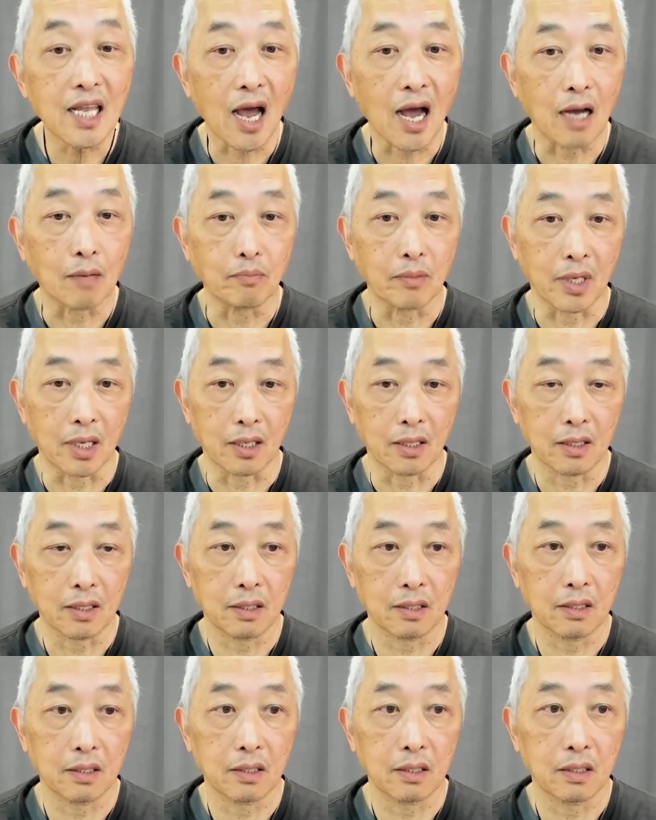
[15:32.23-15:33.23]

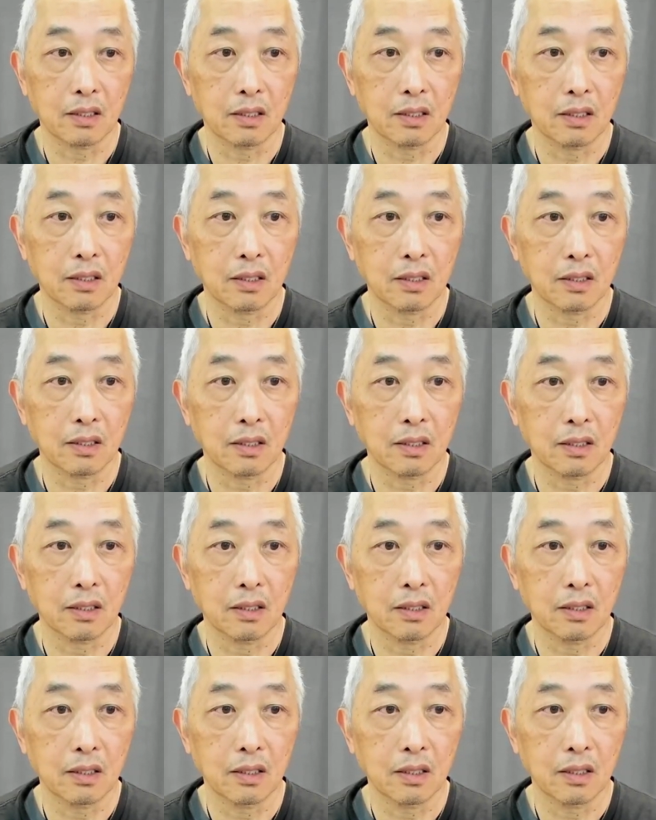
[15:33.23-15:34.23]
Niyama,
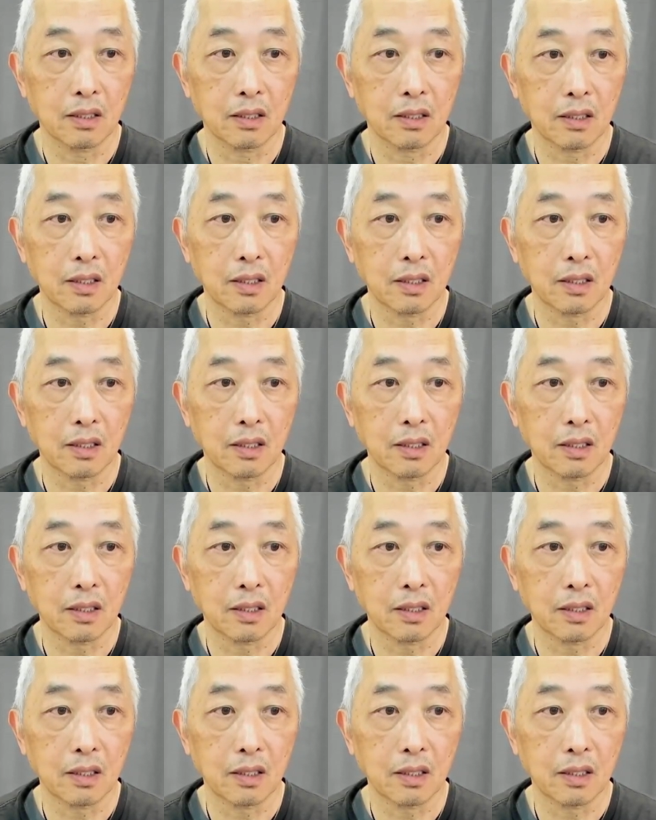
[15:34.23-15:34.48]
which is